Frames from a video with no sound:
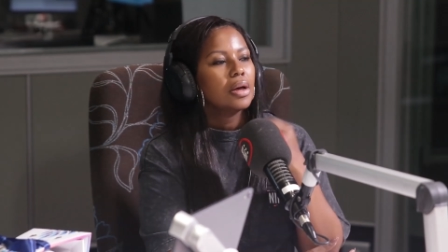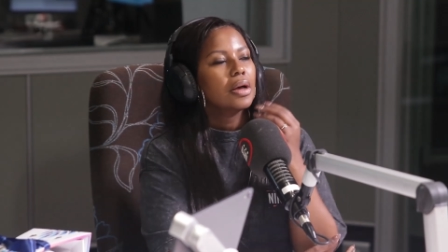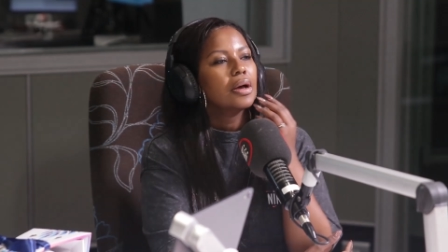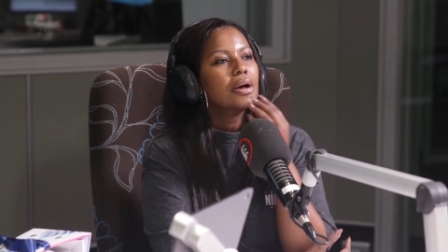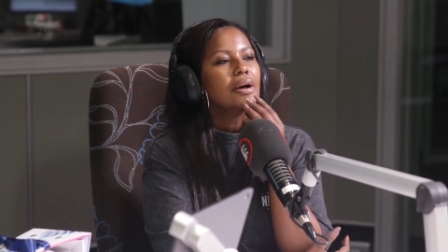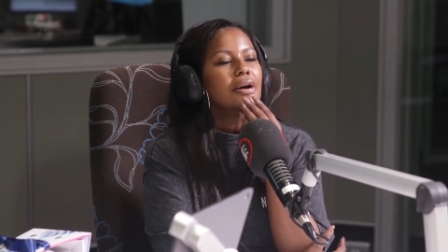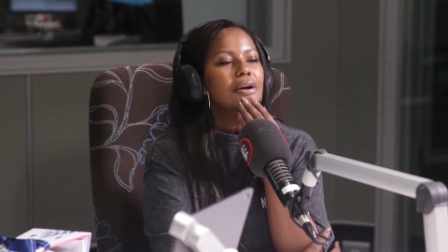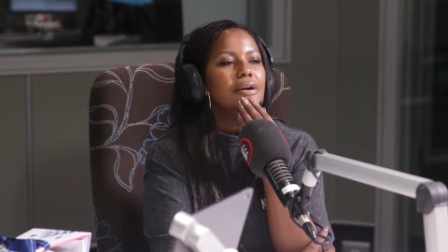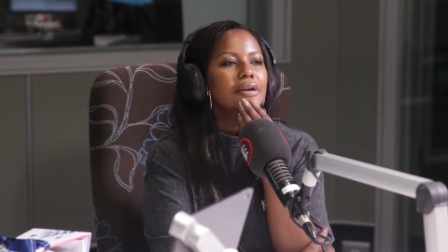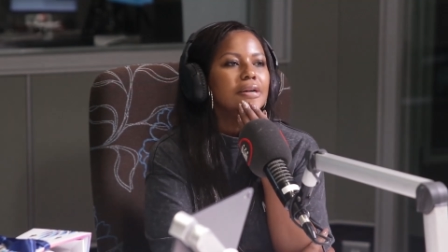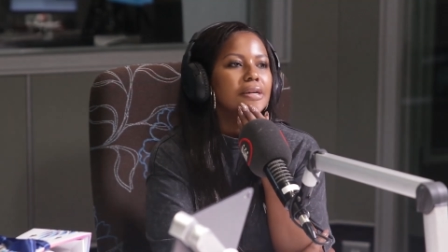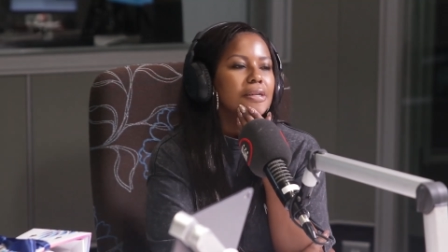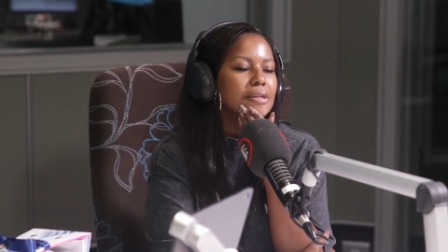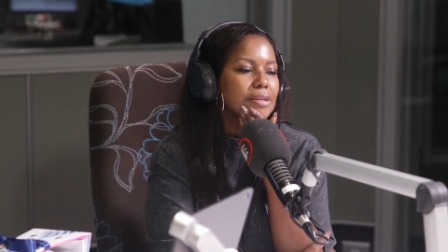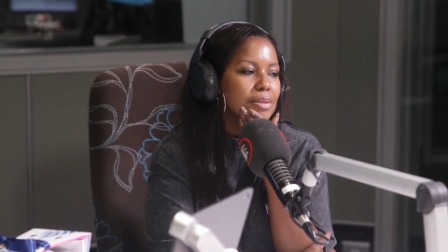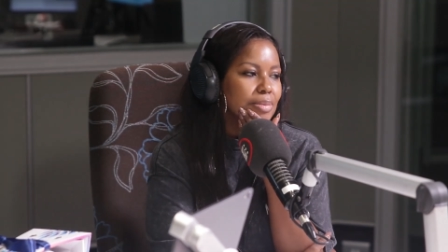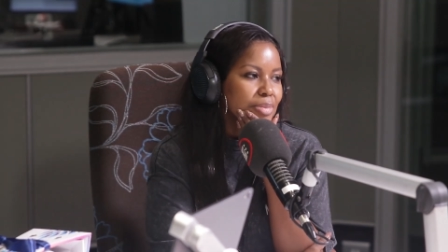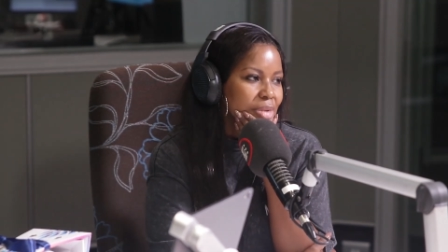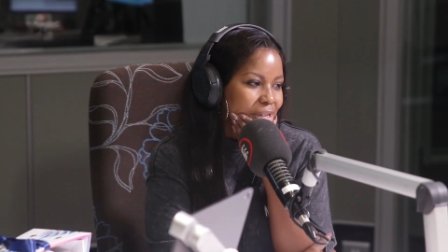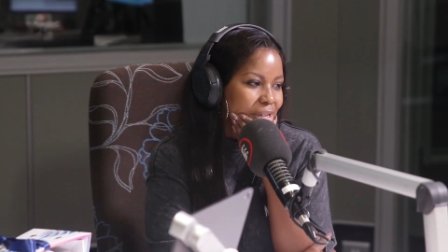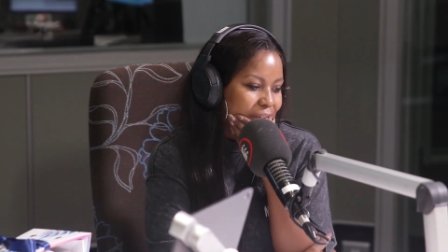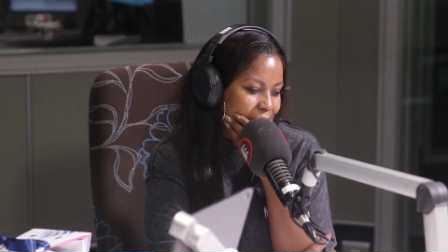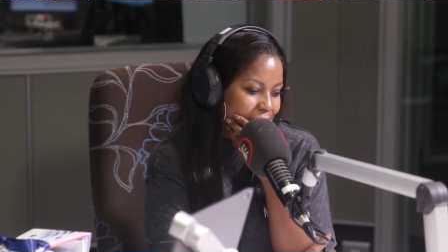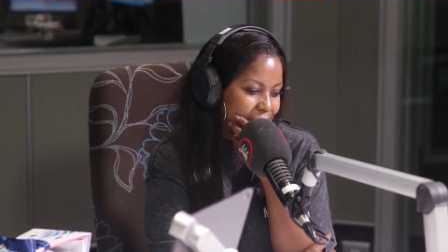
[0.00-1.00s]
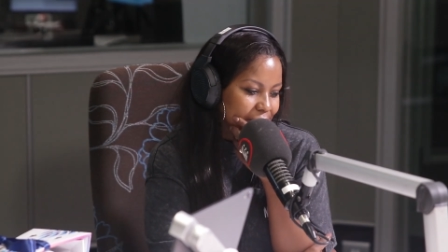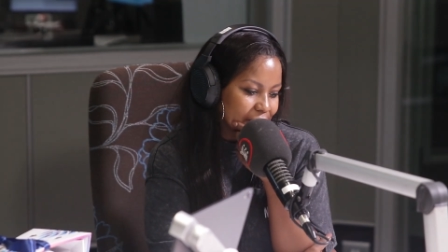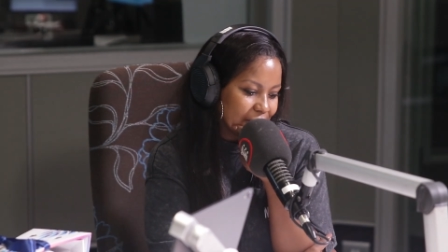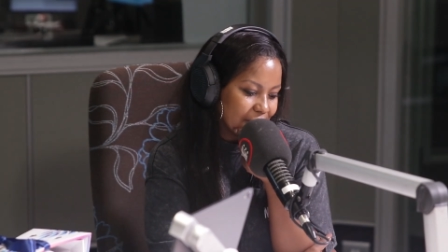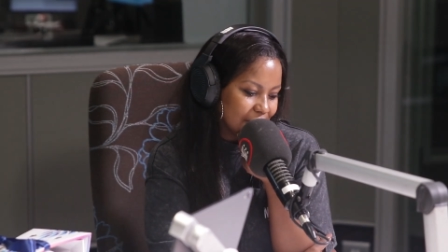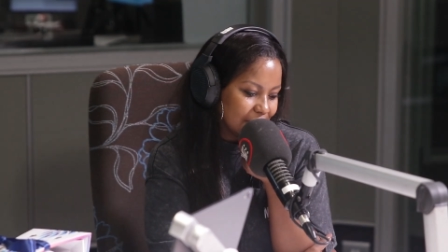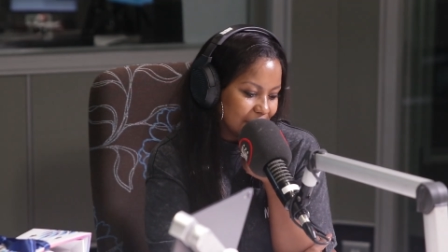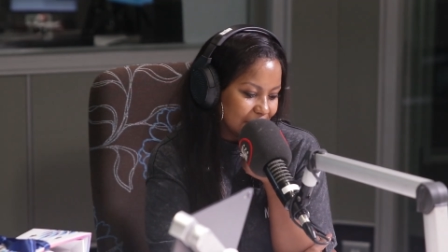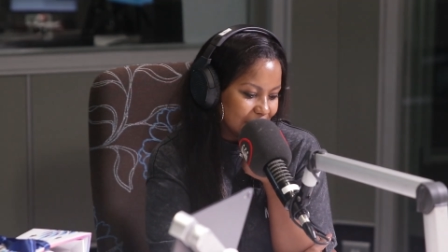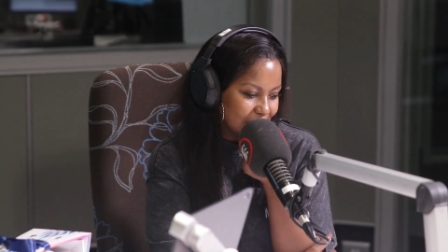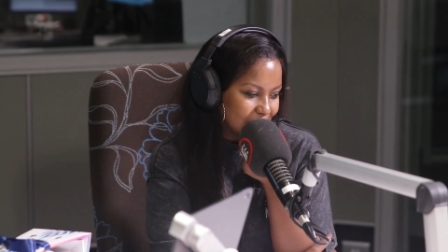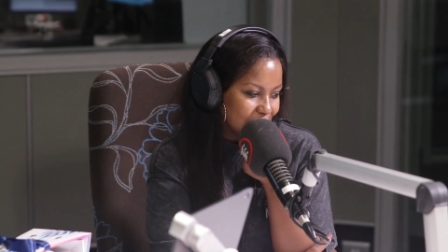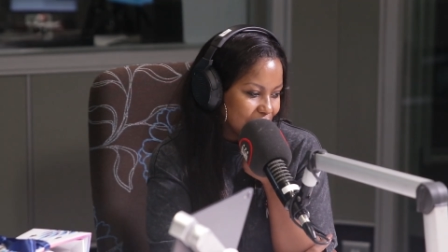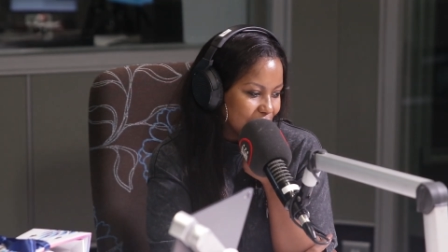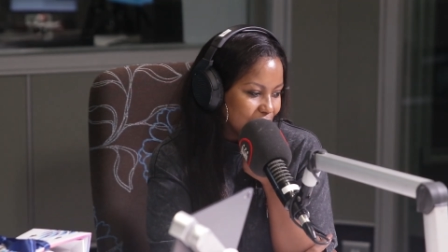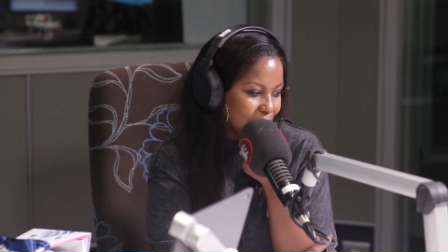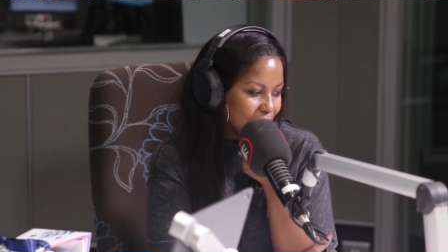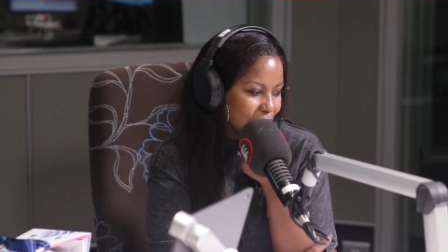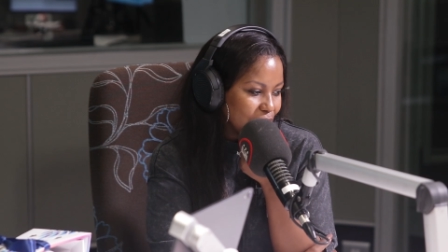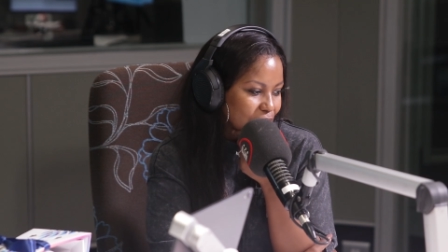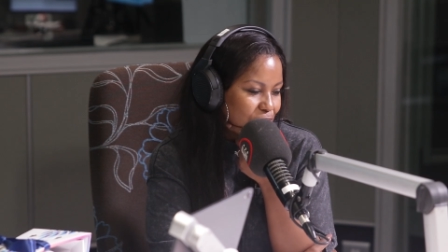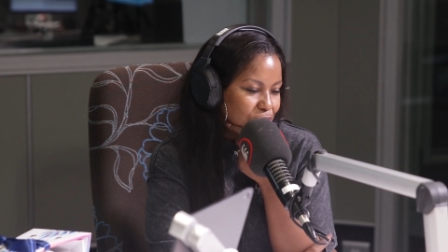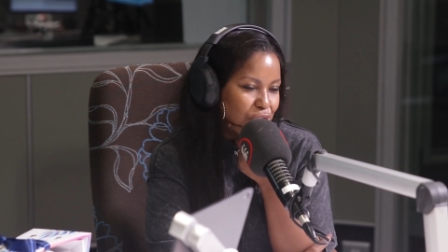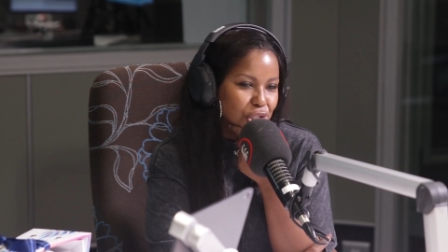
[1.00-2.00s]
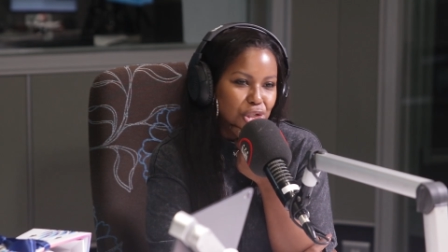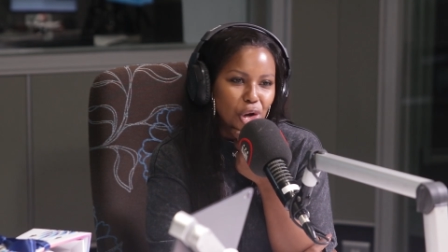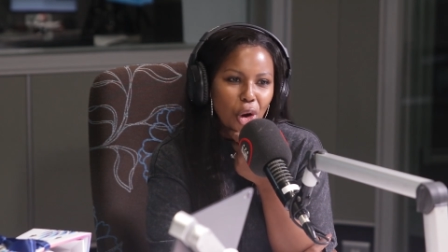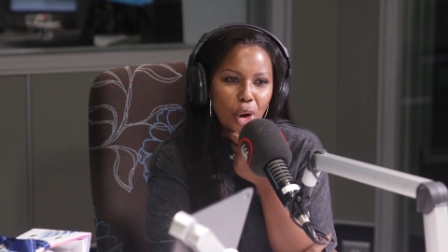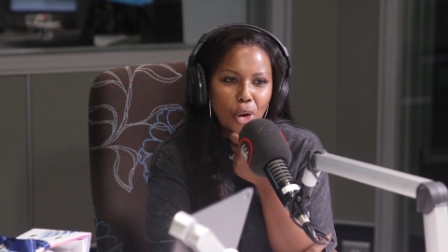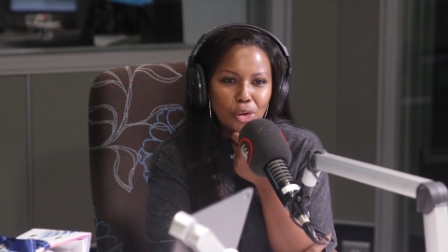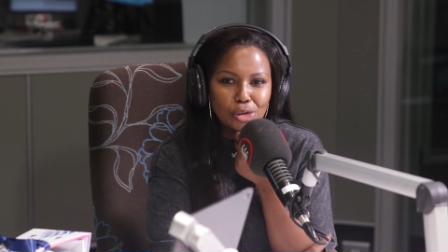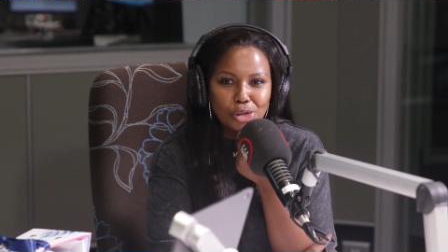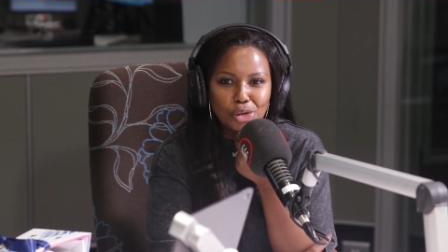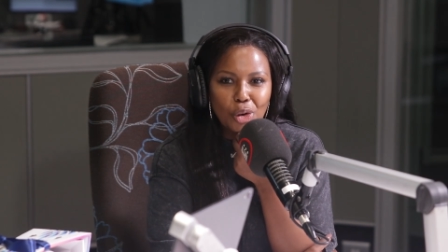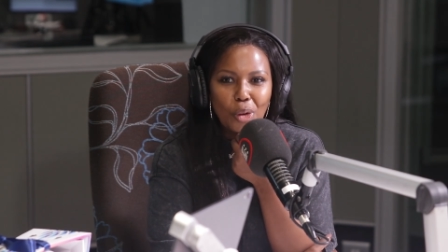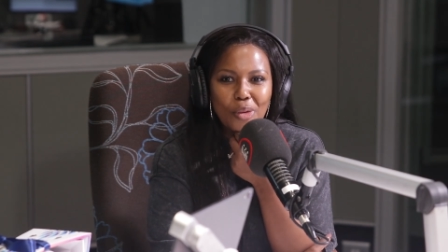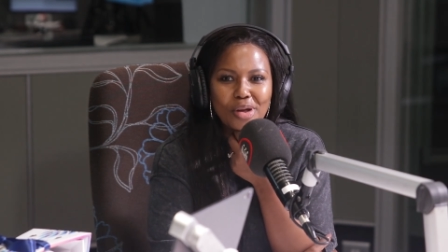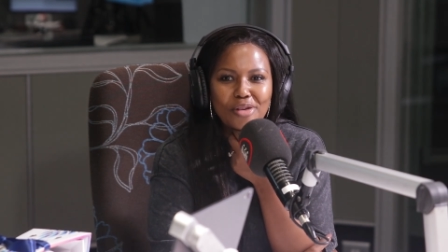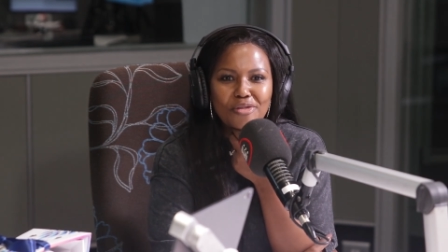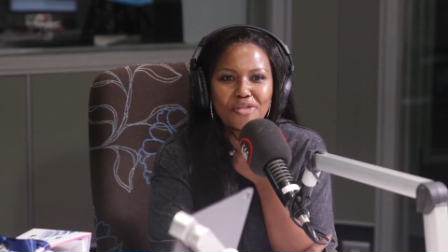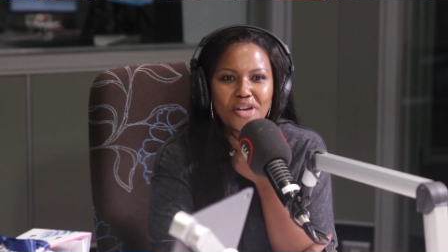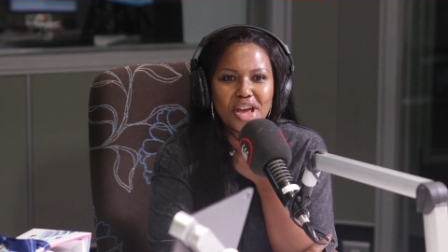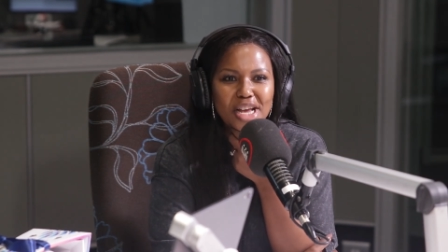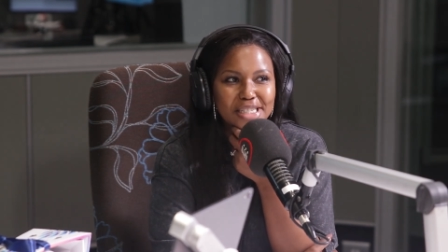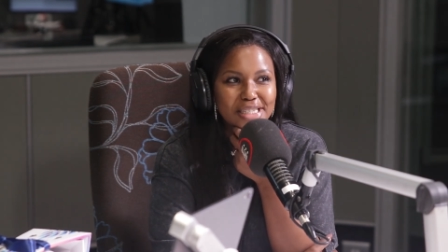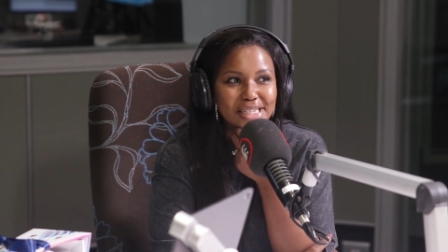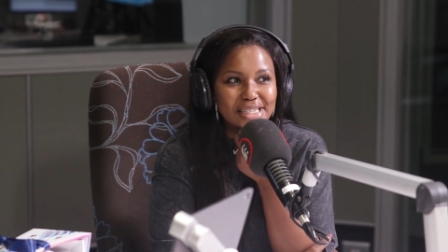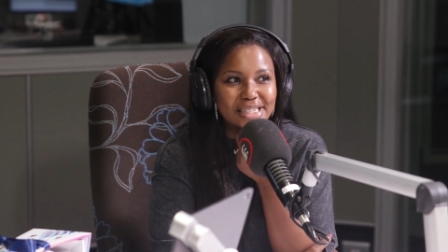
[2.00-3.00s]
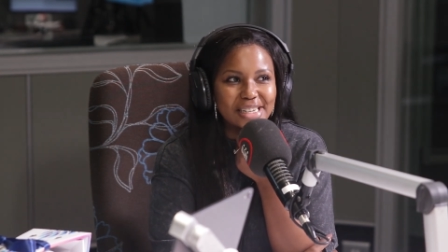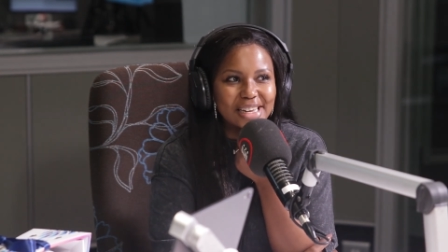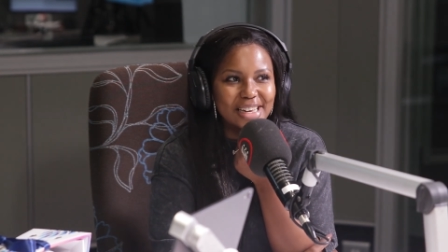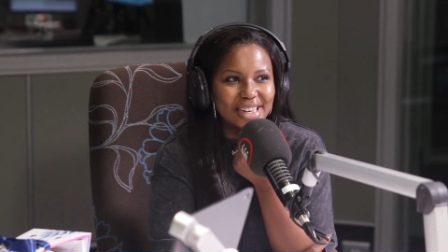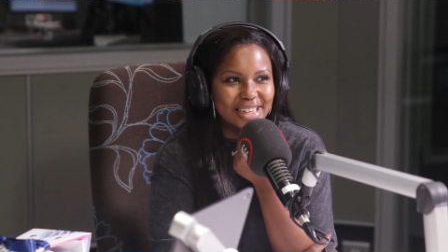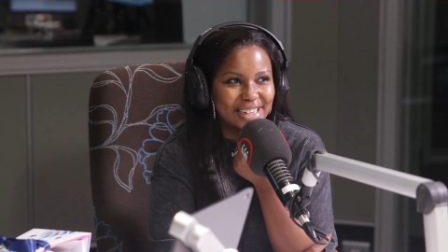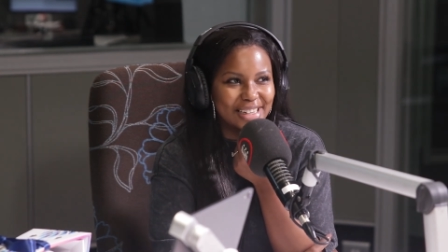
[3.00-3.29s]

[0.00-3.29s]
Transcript: Um, shows or events?